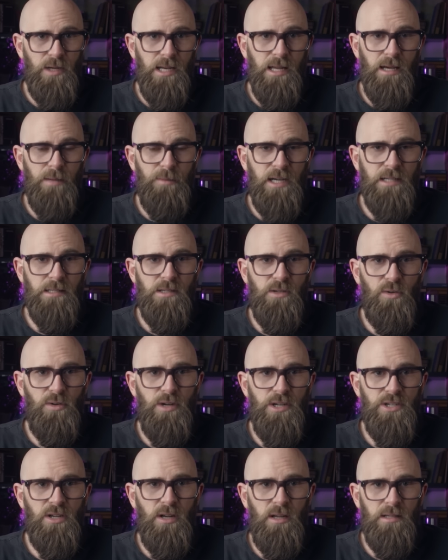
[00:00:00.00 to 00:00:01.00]
nearby
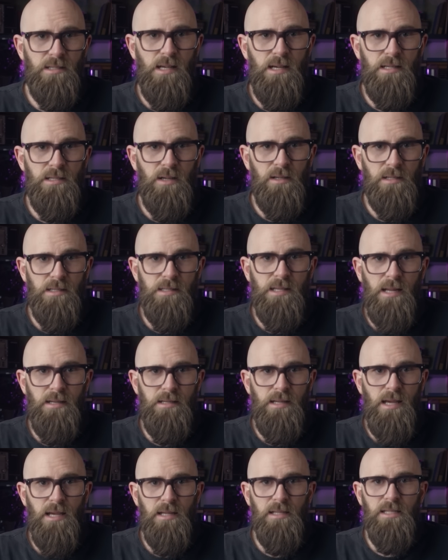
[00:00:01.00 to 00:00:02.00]
storage closet on
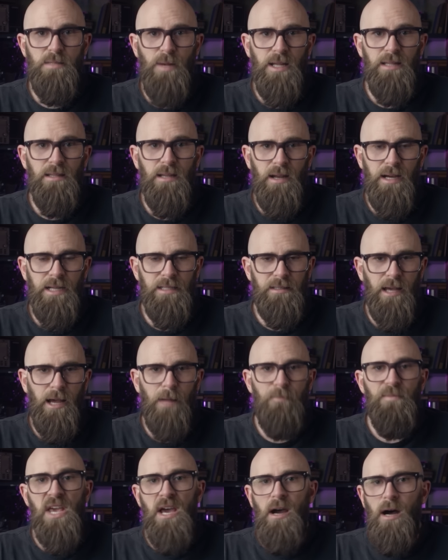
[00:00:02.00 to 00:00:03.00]
Sunday and spent the night there.